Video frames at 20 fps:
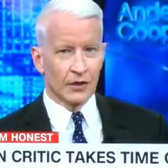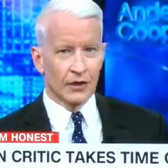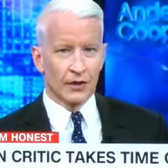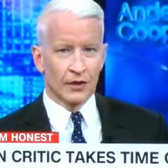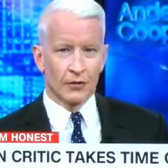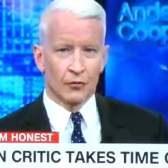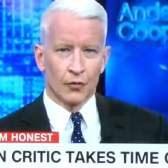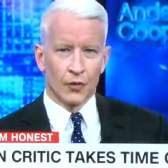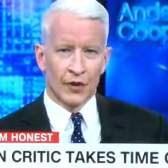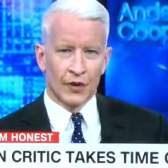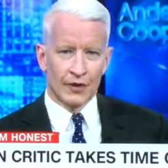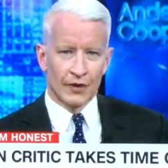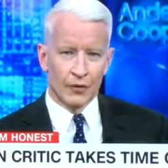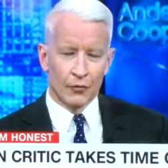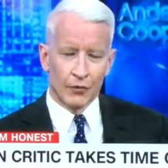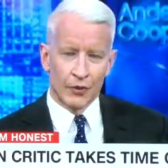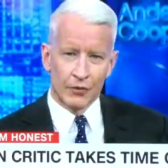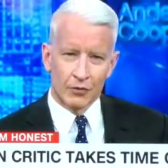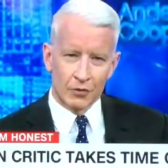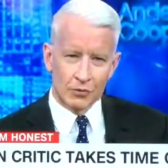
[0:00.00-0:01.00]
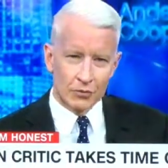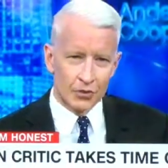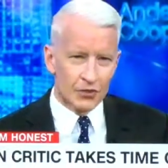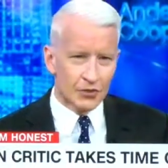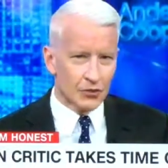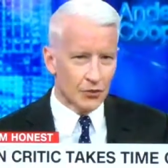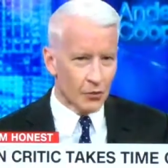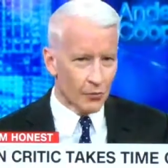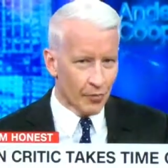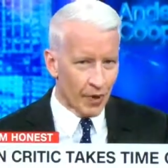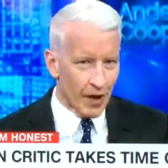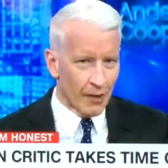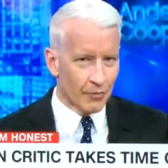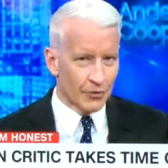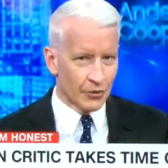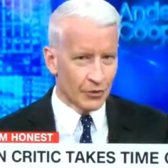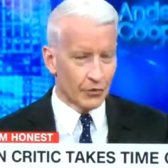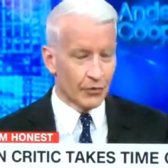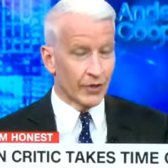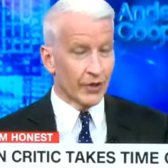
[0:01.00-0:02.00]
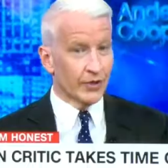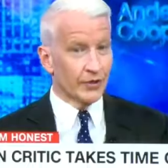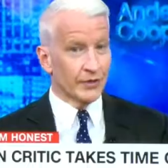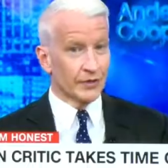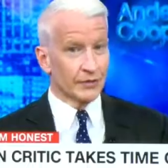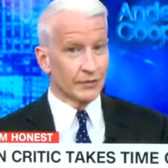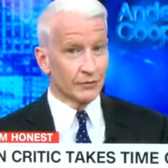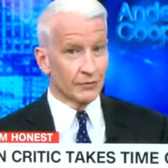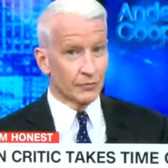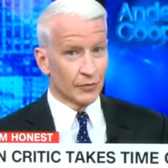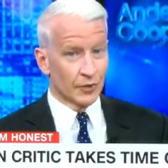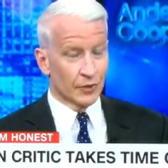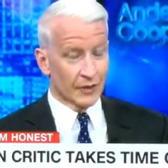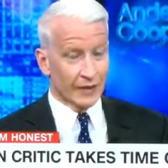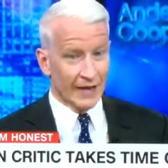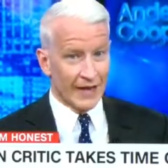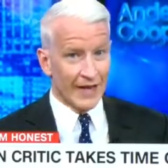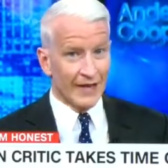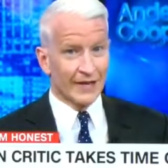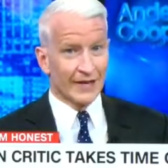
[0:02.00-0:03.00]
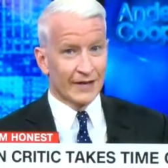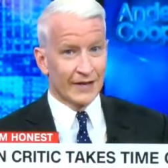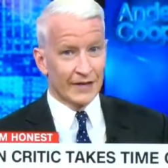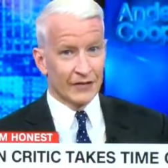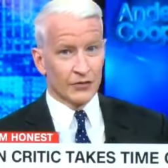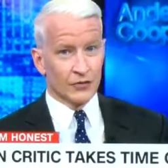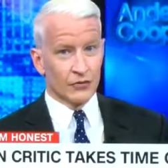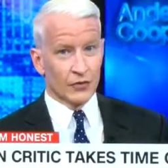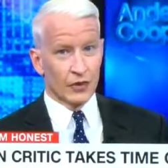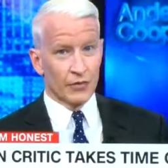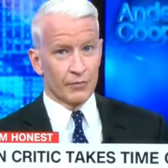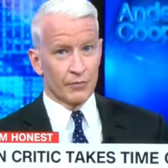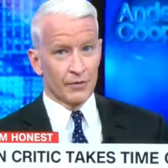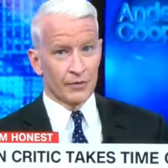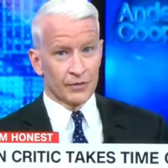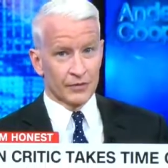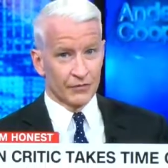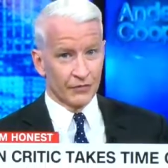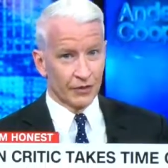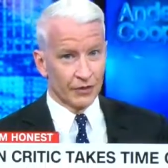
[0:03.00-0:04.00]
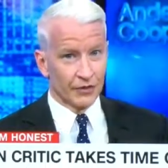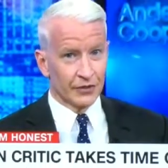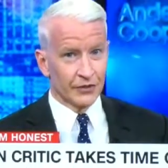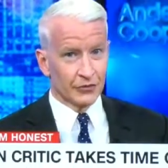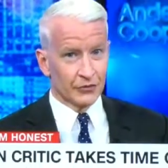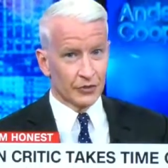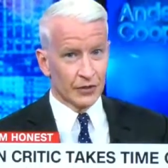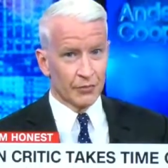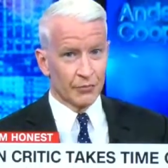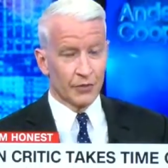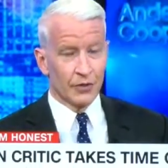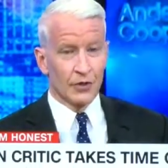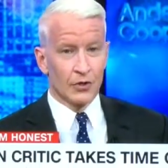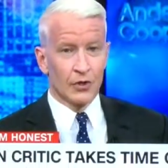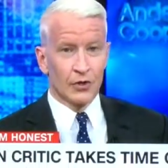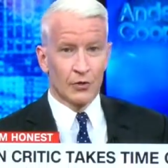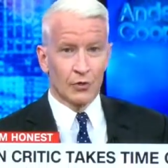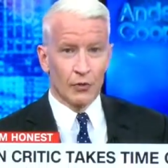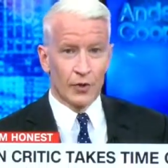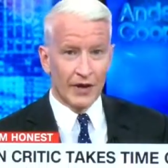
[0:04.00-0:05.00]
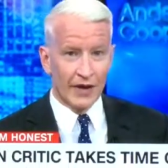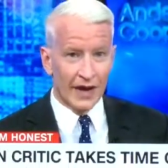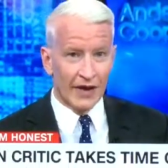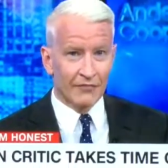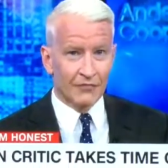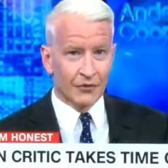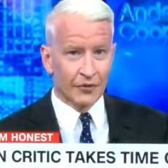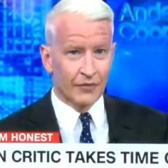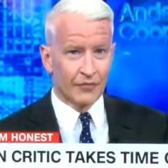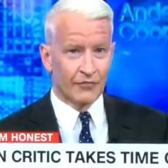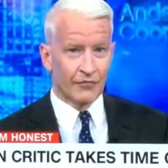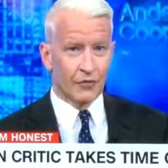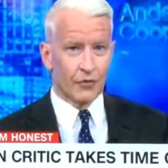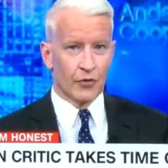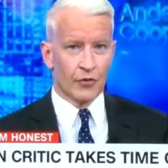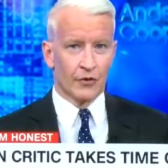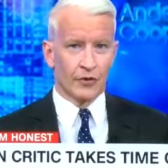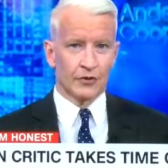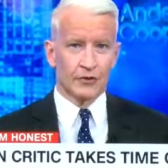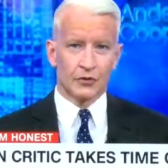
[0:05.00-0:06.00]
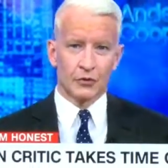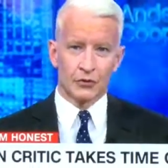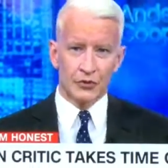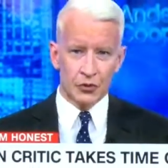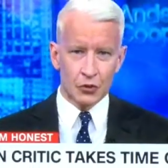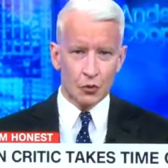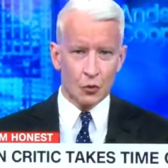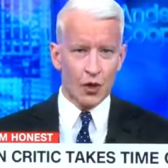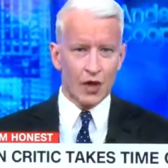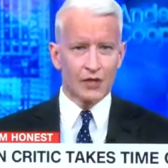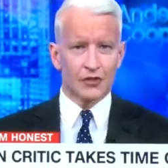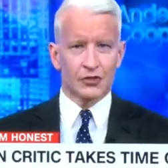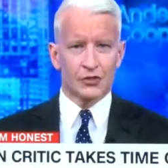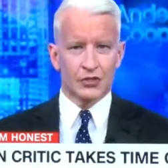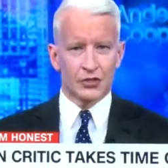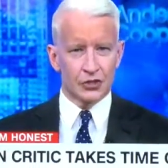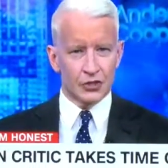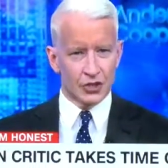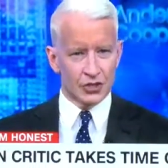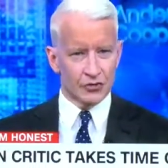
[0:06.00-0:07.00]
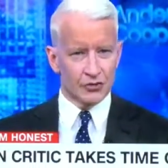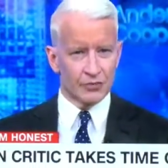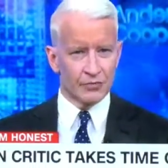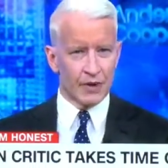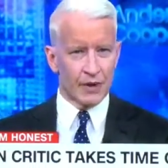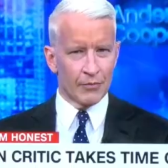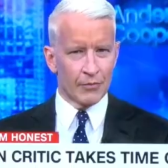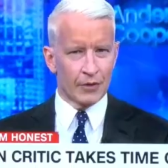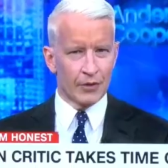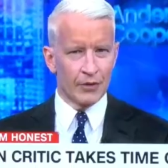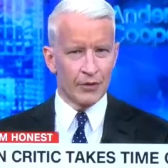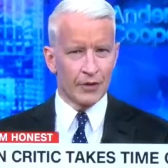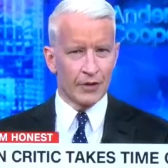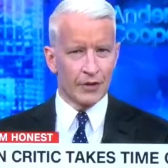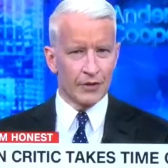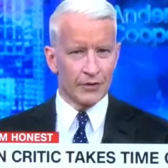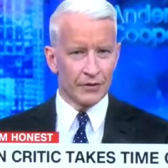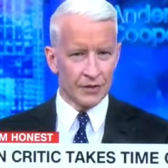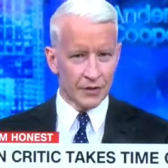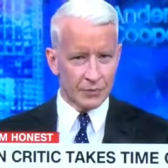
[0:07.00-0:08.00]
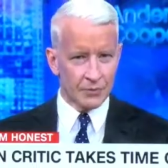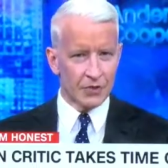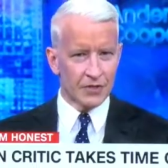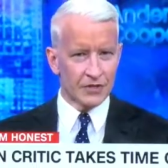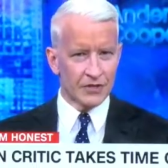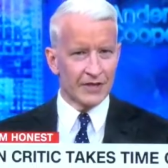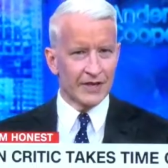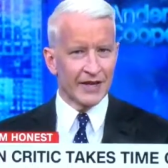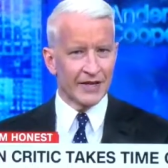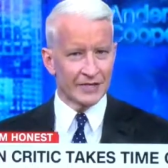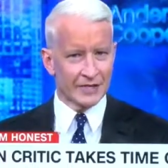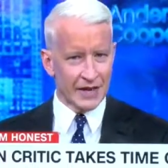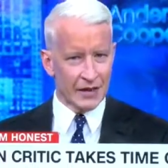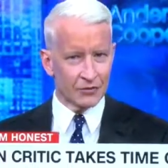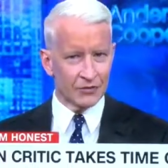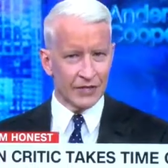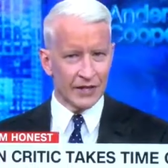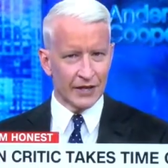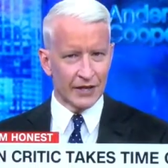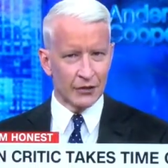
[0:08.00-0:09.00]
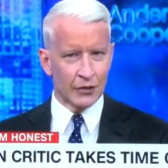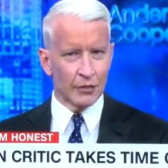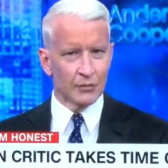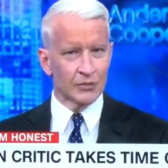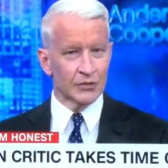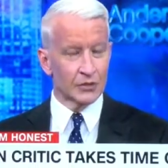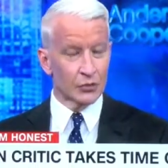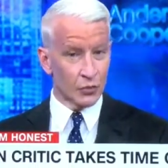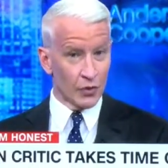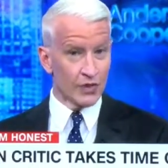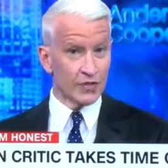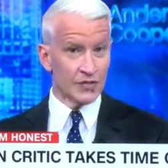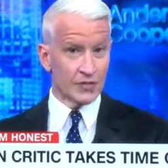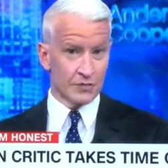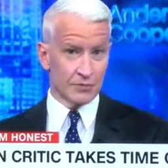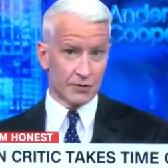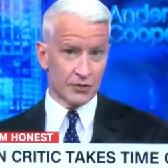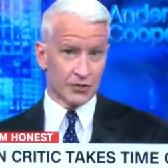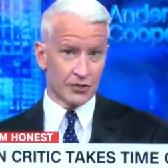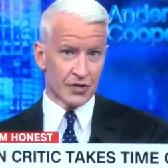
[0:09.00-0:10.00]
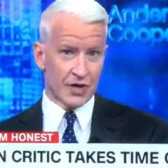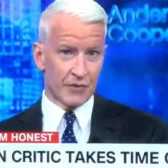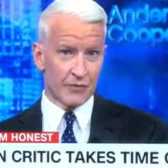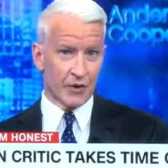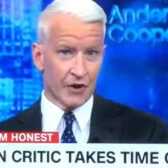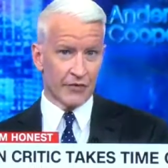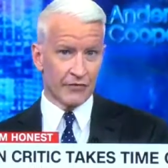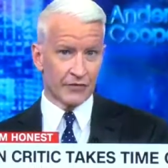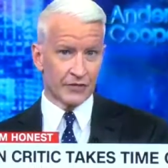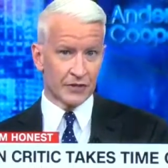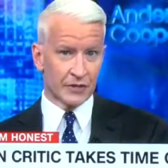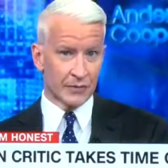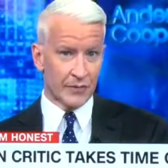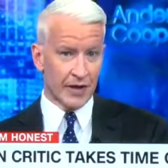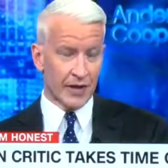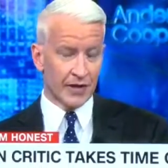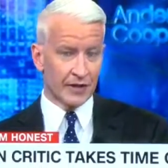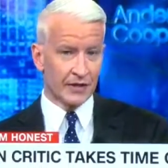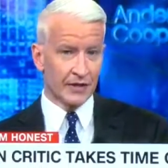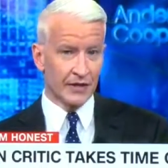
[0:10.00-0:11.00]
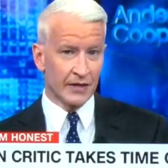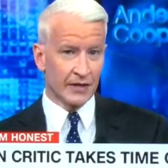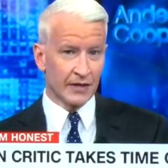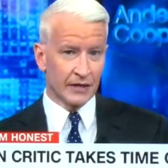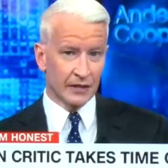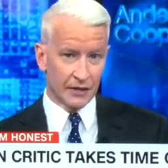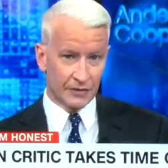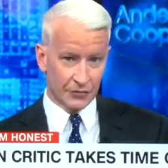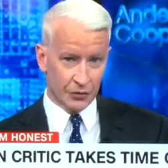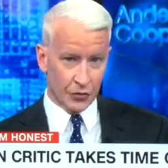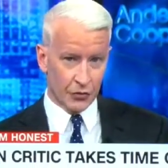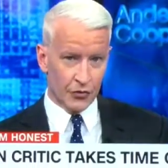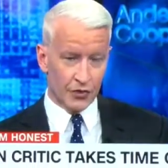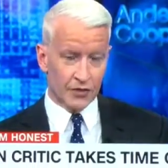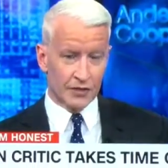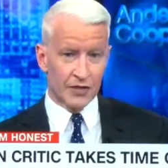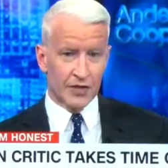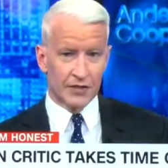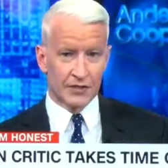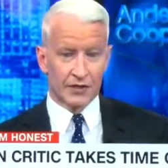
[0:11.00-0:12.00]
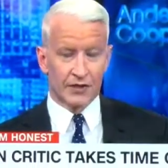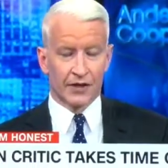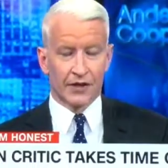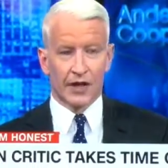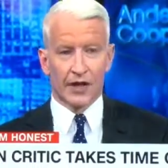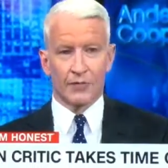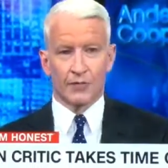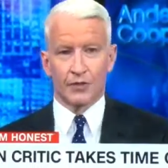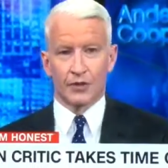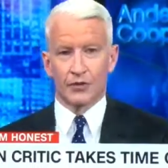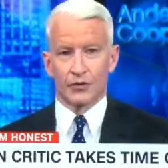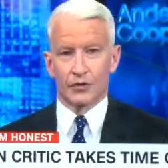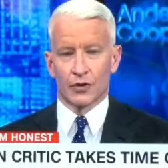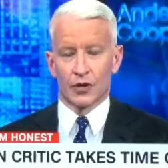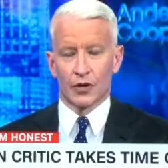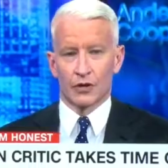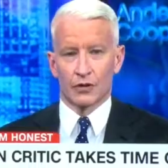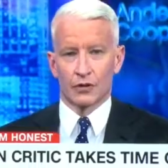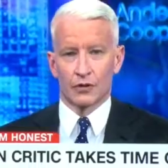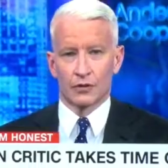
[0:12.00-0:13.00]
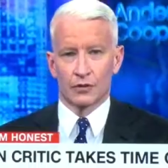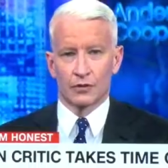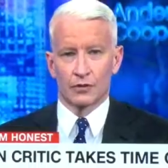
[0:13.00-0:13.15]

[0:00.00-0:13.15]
Uh, when, uh, when it was President Obama doing it, uh, candidate Trump and civilian Trump went after him for it. So as you watch this, just remember this president has now taken almost twice as much time off as the man he loved to criticize on the campaign trail.